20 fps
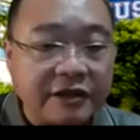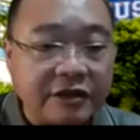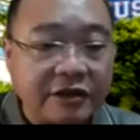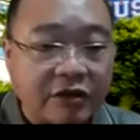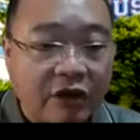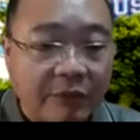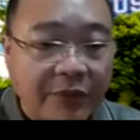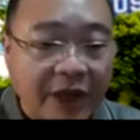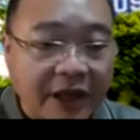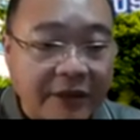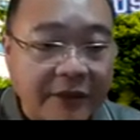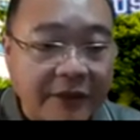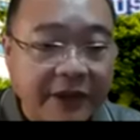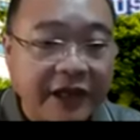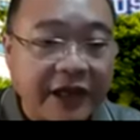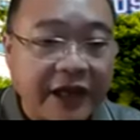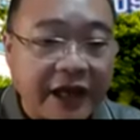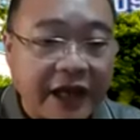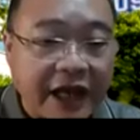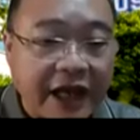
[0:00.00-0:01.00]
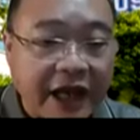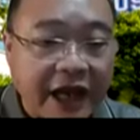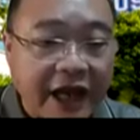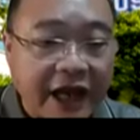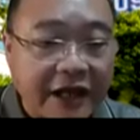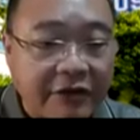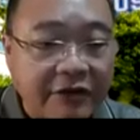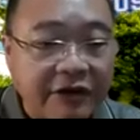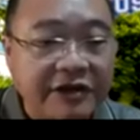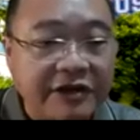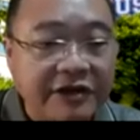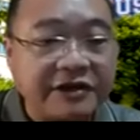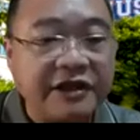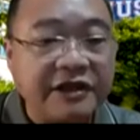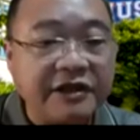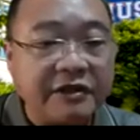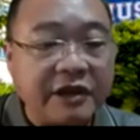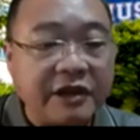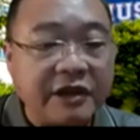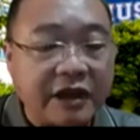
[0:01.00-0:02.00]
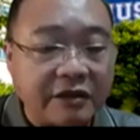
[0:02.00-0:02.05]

compatibility, and accuracy